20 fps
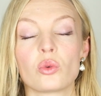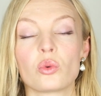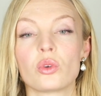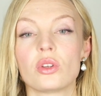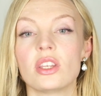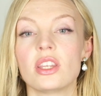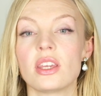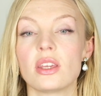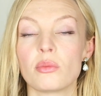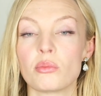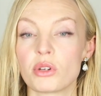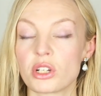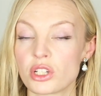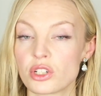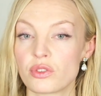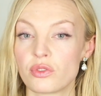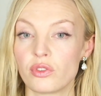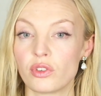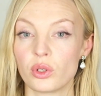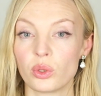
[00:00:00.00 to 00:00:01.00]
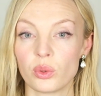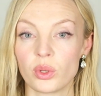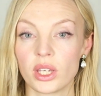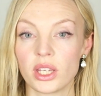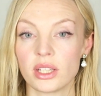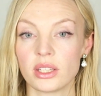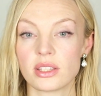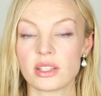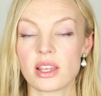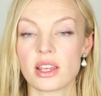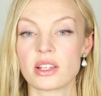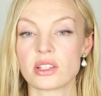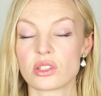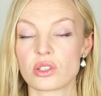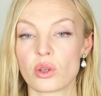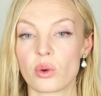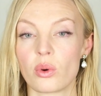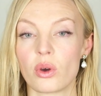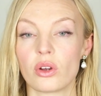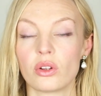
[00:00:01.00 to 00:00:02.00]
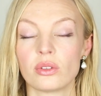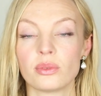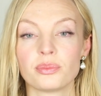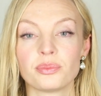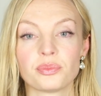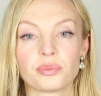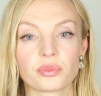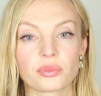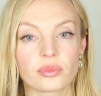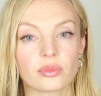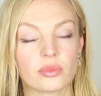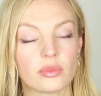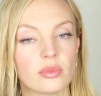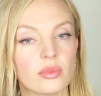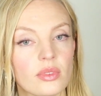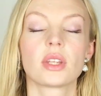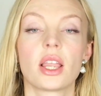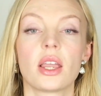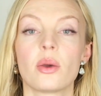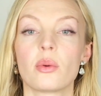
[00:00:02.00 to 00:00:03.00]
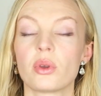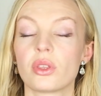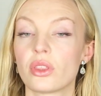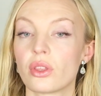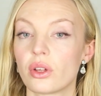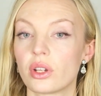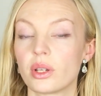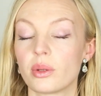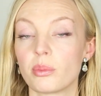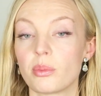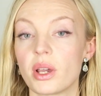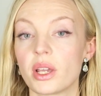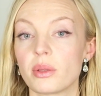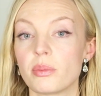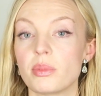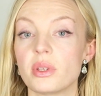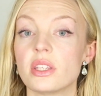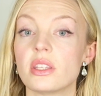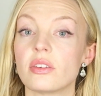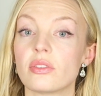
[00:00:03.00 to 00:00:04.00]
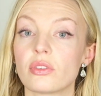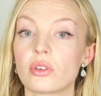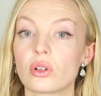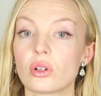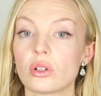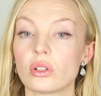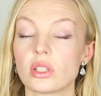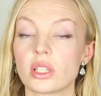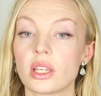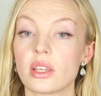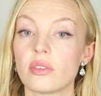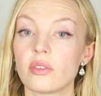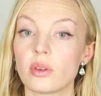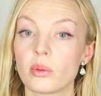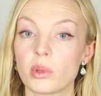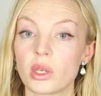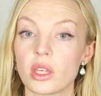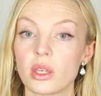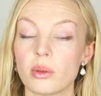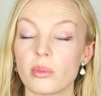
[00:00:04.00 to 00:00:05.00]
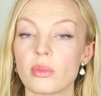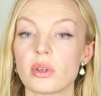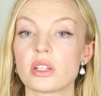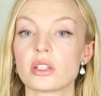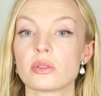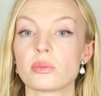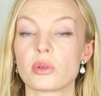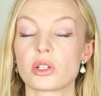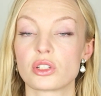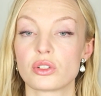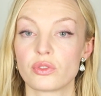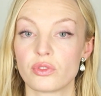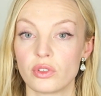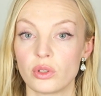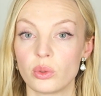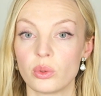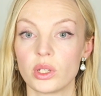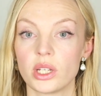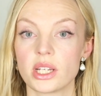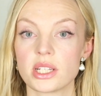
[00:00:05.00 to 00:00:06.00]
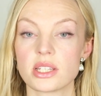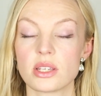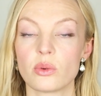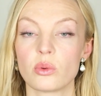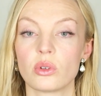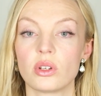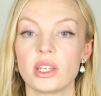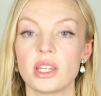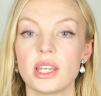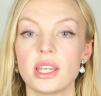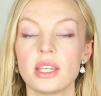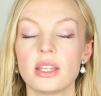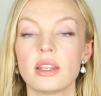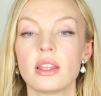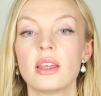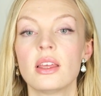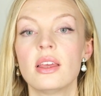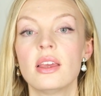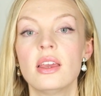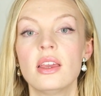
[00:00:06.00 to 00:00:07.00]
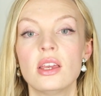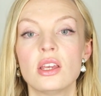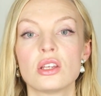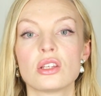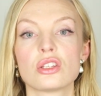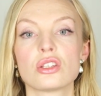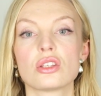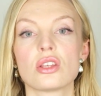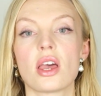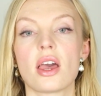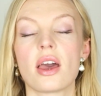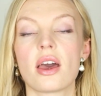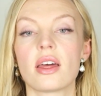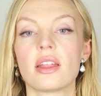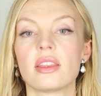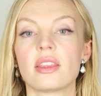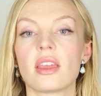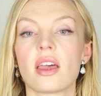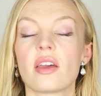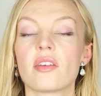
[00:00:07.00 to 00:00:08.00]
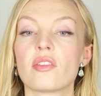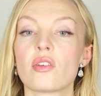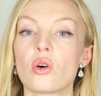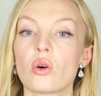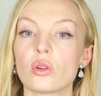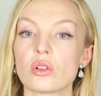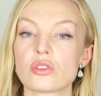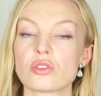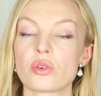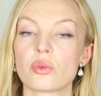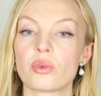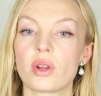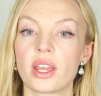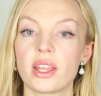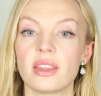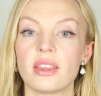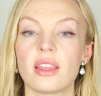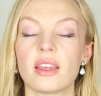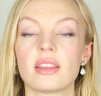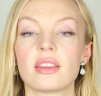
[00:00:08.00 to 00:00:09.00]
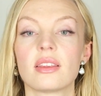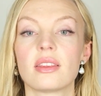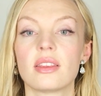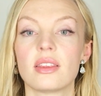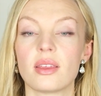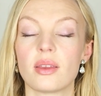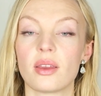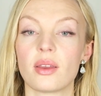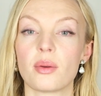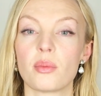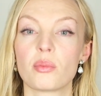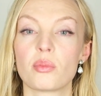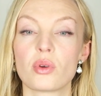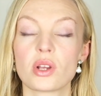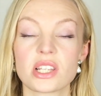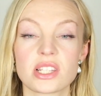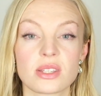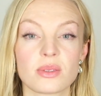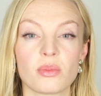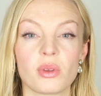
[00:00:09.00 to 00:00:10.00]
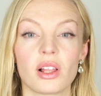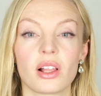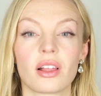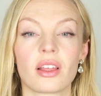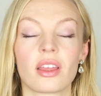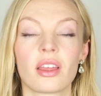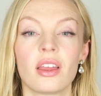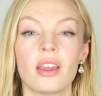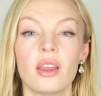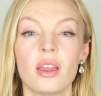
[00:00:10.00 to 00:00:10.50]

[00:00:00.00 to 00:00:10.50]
would need much fluid and so on. And we thought it might be difficult giving him as much fluid as he would need. And I've also read that the breast milk